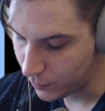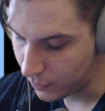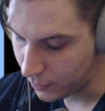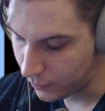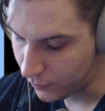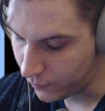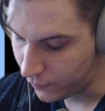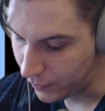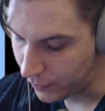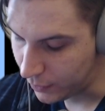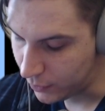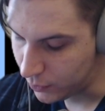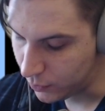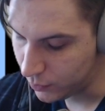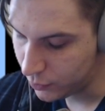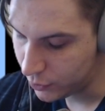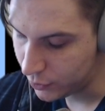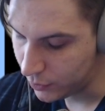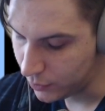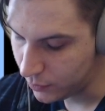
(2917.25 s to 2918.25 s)
if I do
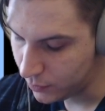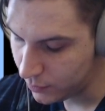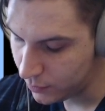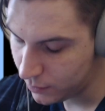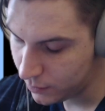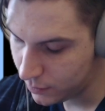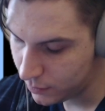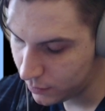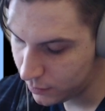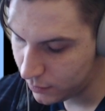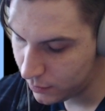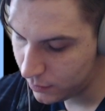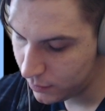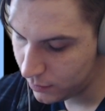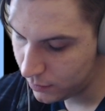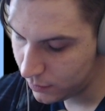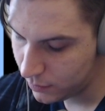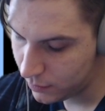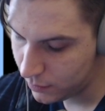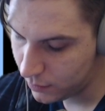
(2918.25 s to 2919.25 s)
so.
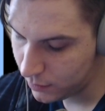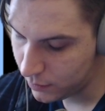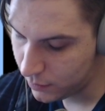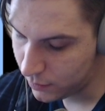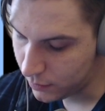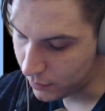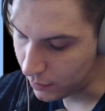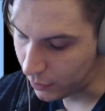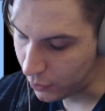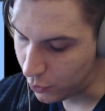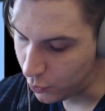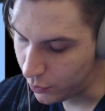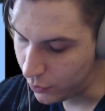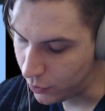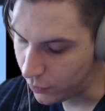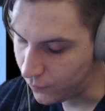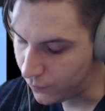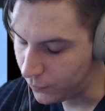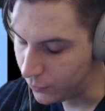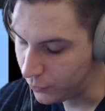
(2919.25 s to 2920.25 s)
I don't want to
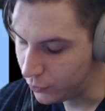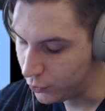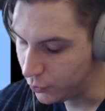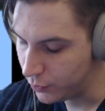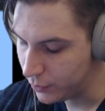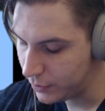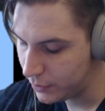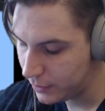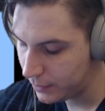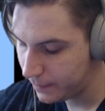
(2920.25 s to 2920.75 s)
overdo it.